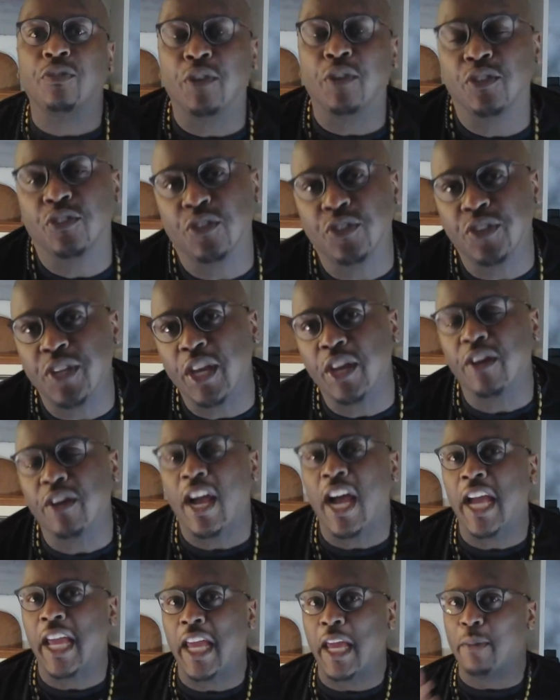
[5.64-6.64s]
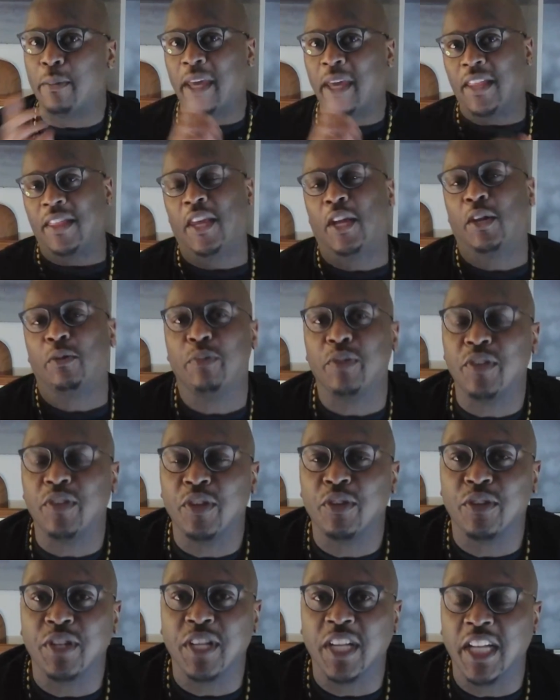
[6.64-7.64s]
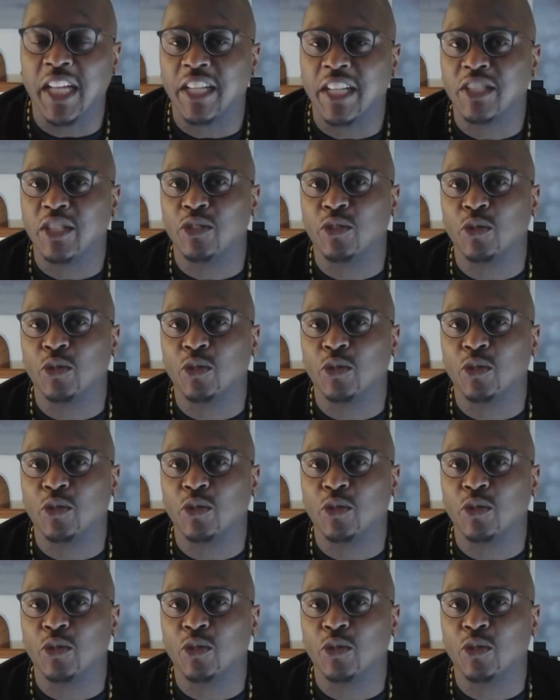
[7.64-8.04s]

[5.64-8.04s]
Frederick Dare. I am a therapist here in Atlanta,